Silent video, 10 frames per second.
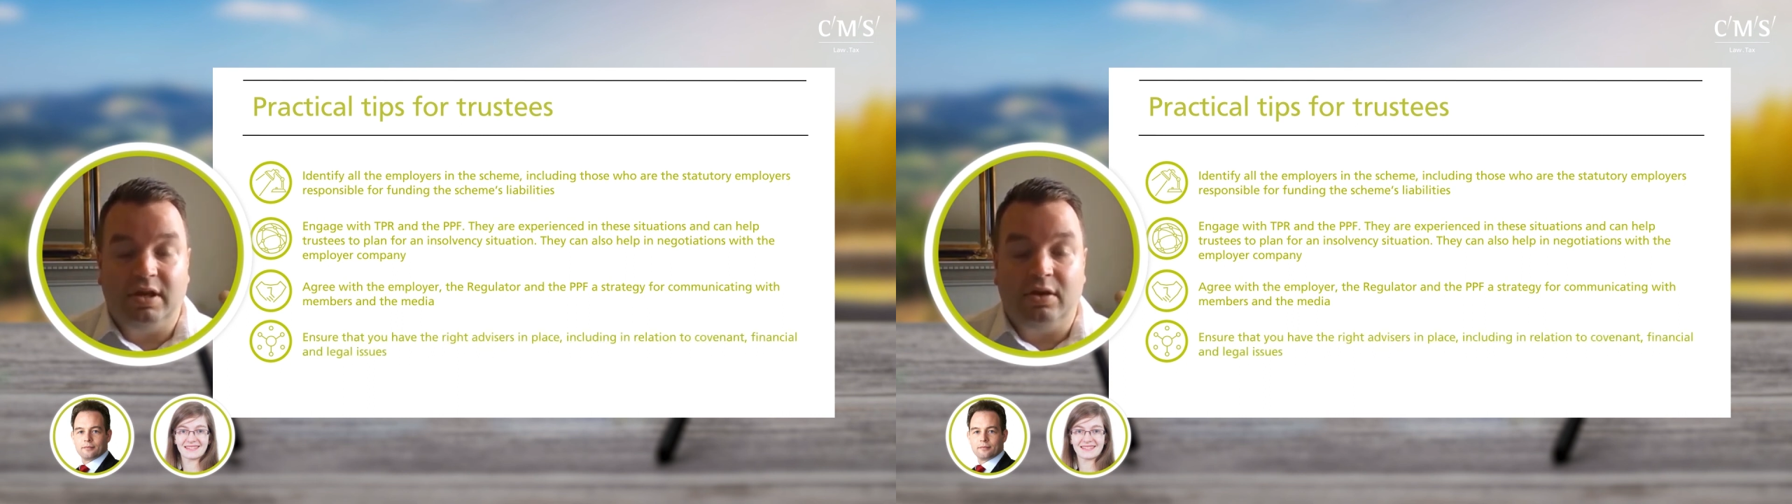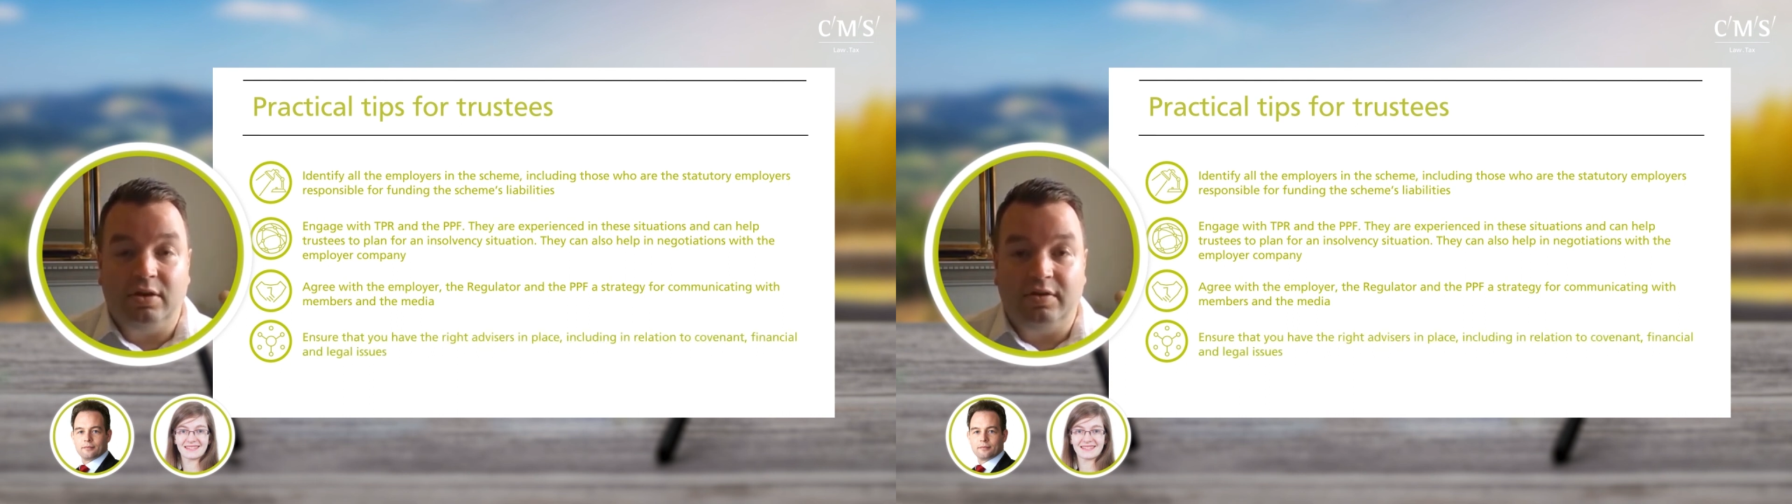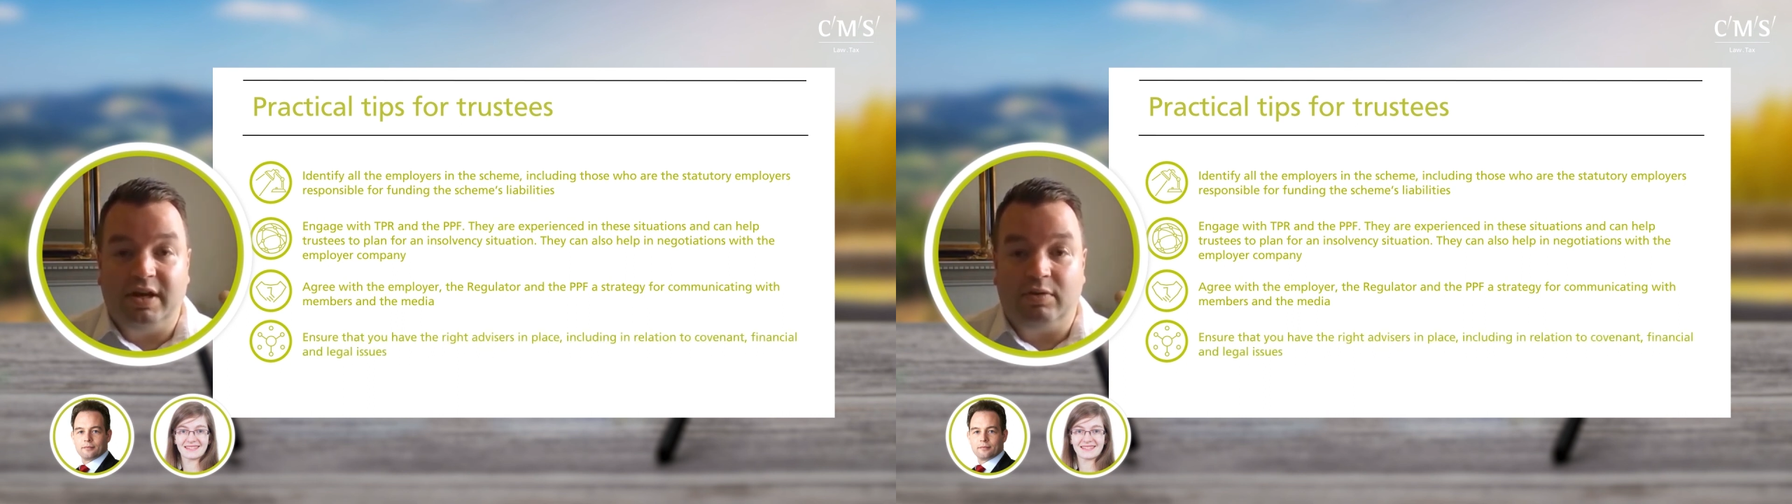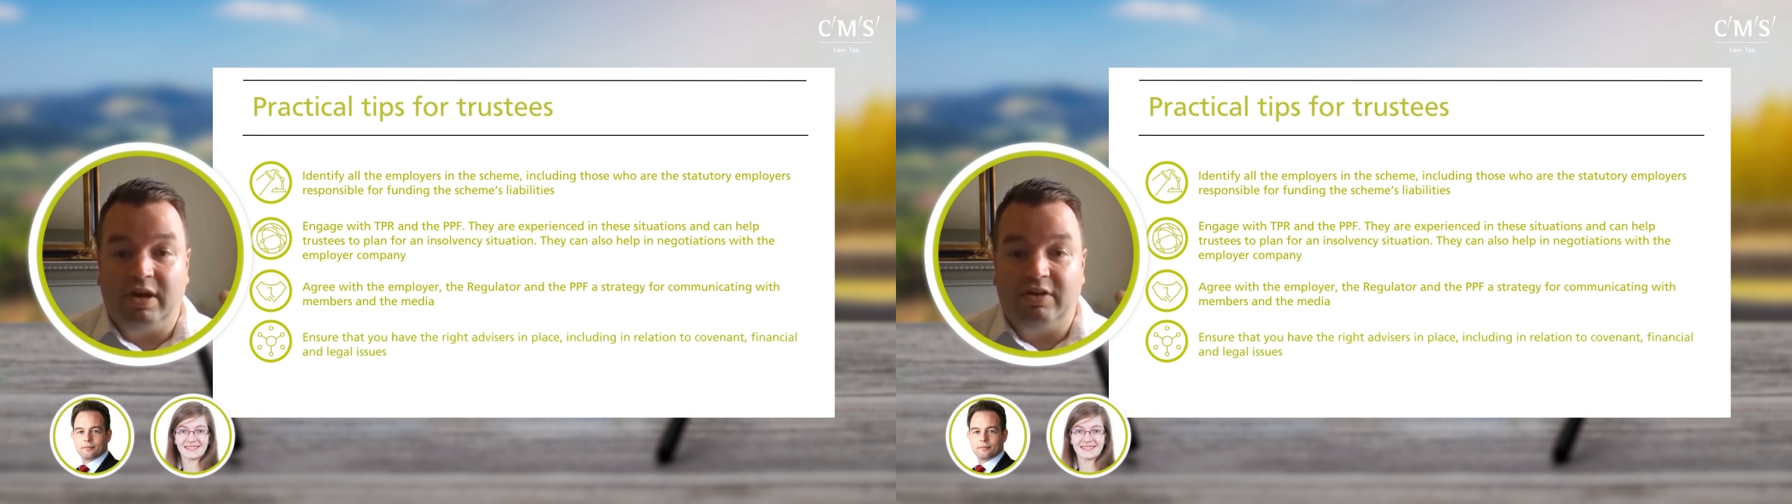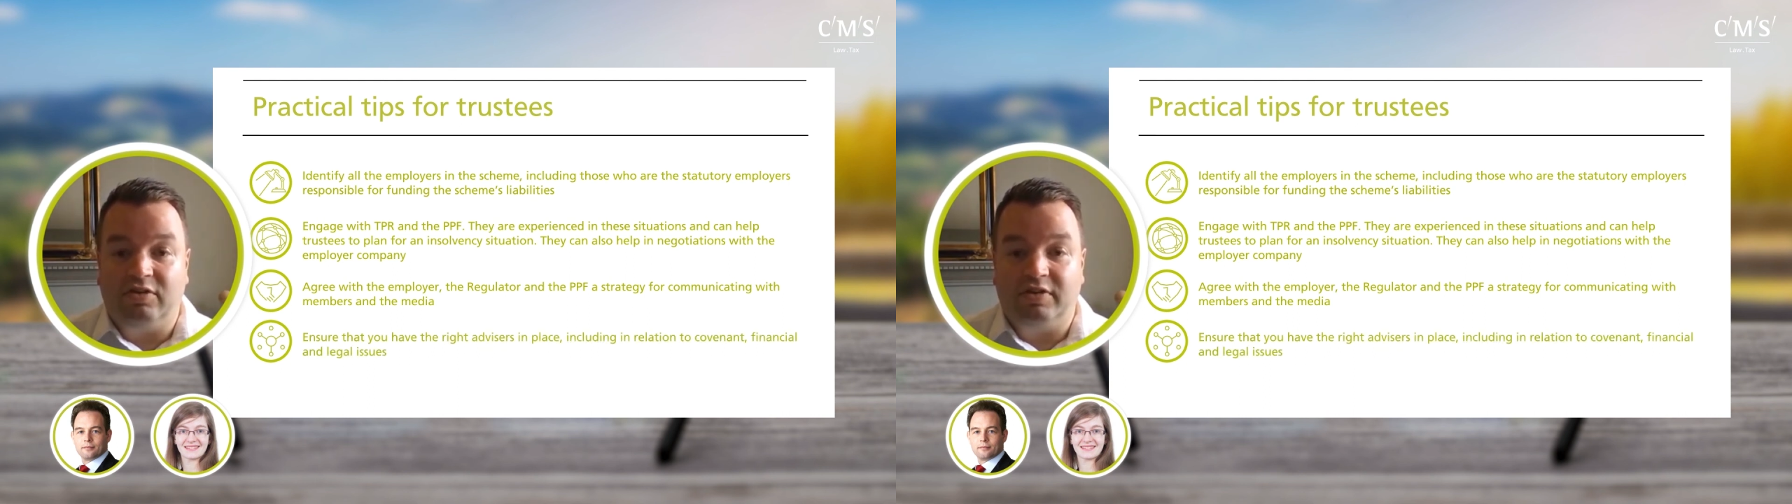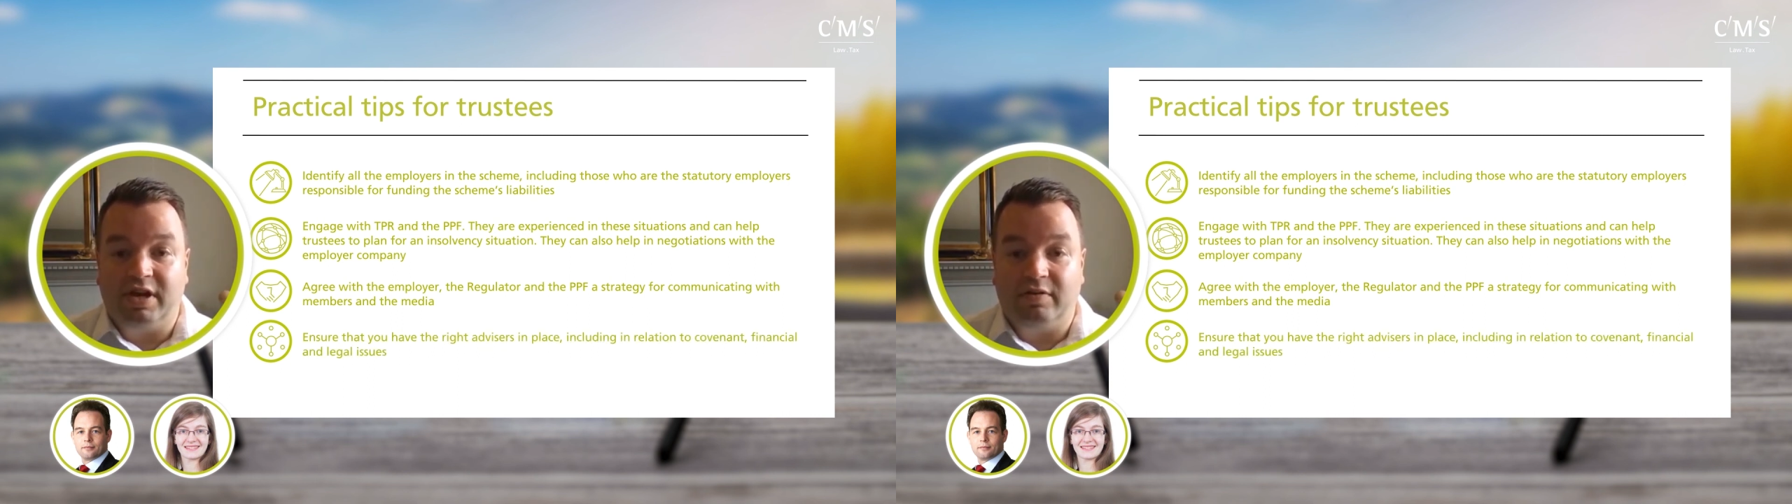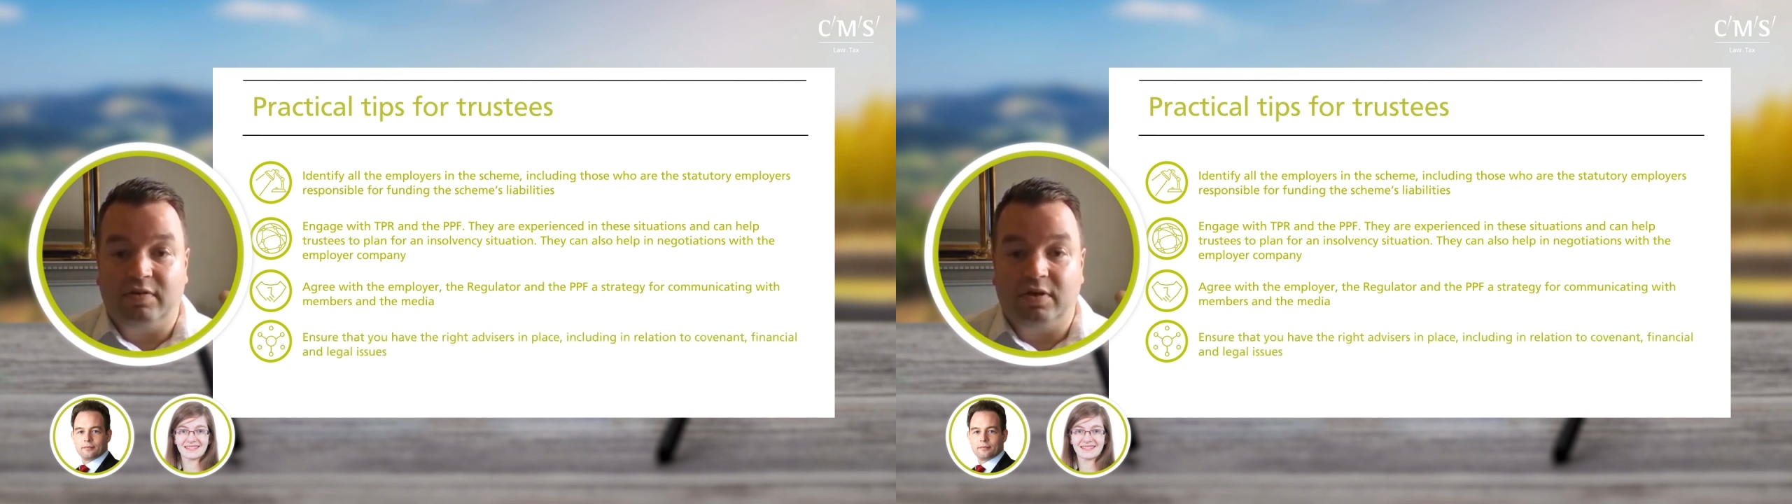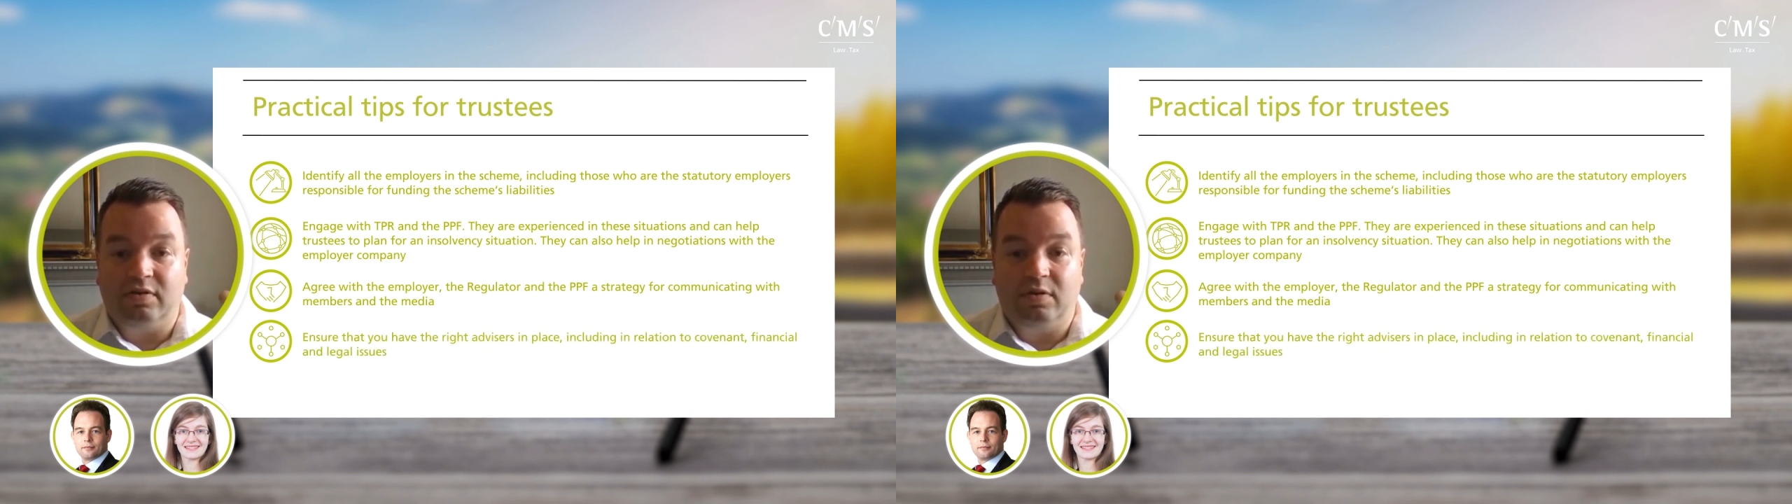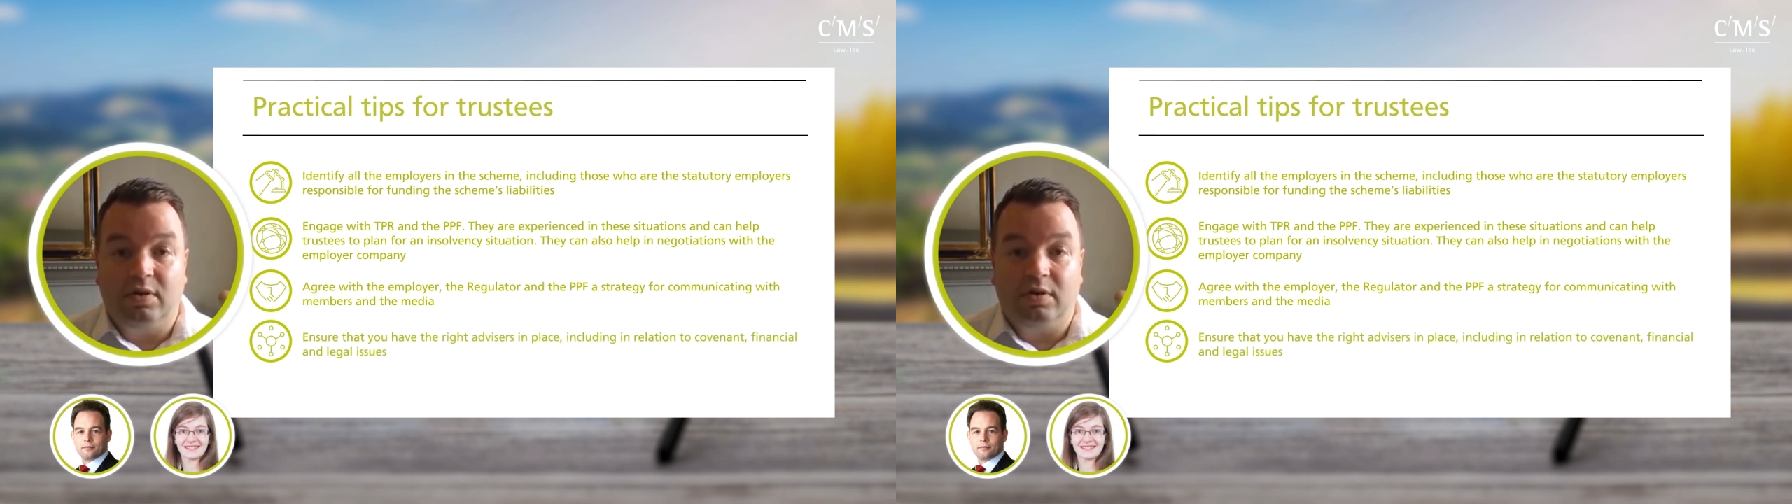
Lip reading: including in relation to covenant,